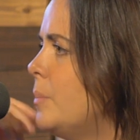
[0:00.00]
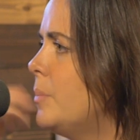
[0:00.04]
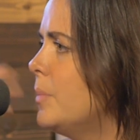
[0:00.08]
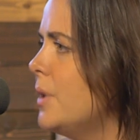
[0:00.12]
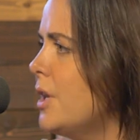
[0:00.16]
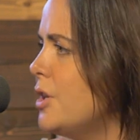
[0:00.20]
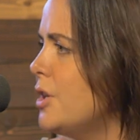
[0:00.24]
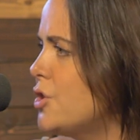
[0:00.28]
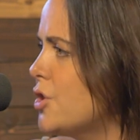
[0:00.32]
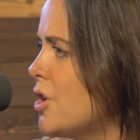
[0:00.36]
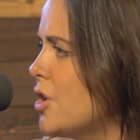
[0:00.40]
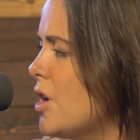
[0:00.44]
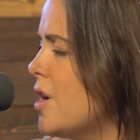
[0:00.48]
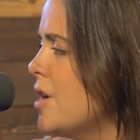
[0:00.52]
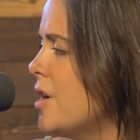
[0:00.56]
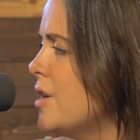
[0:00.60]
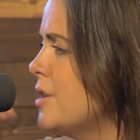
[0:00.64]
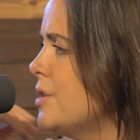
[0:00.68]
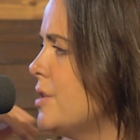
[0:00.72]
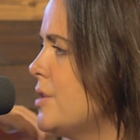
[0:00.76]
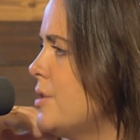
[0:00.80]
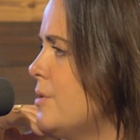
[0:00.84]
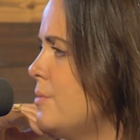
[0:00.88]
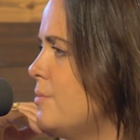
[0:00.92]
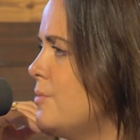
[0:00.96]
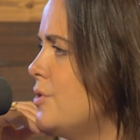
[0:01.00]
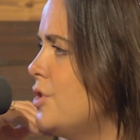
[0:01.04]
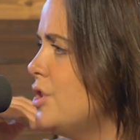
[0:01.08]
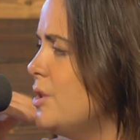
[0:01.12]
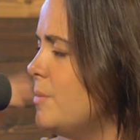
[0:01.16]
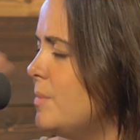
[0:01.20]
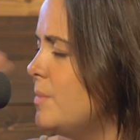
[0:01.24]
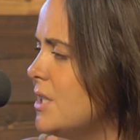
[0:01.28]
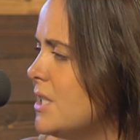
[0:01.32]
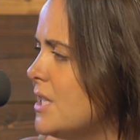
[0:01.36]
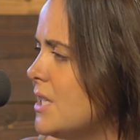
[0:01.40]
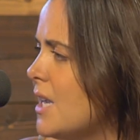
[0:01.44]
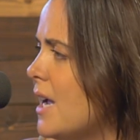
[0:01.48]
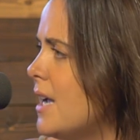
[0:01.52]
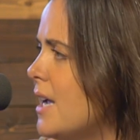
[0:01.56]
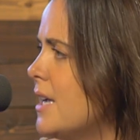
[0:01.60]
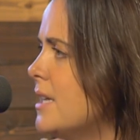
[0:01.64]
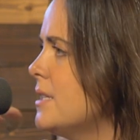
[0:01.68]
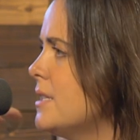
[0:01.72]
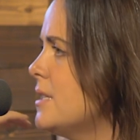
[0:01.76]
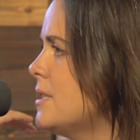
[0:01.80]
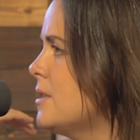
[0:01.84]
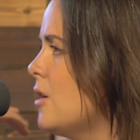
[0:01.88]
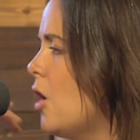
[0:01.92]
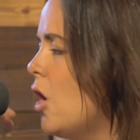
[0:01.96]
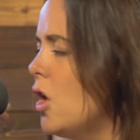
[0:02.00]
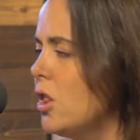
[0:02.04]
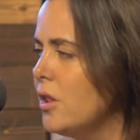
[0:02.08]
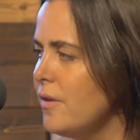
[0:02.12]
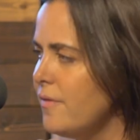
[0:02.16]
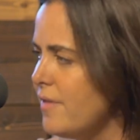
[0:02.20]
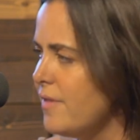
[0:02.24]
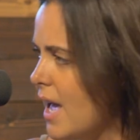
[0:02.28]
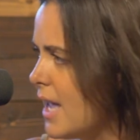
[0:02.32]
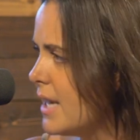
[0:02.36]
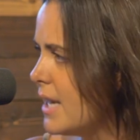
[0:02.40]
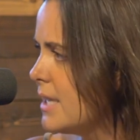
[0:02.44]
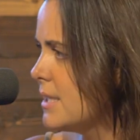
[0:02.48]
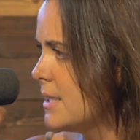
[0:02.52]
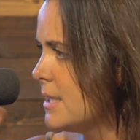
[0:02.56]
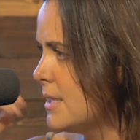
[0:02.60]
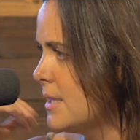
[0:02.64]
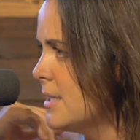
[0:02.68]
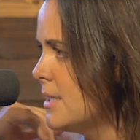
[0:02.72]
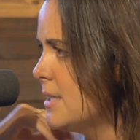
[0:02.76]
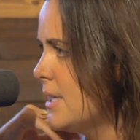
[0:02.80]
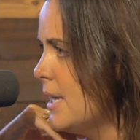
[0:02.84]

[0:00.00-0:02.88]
blood draws, GB test, all of that is the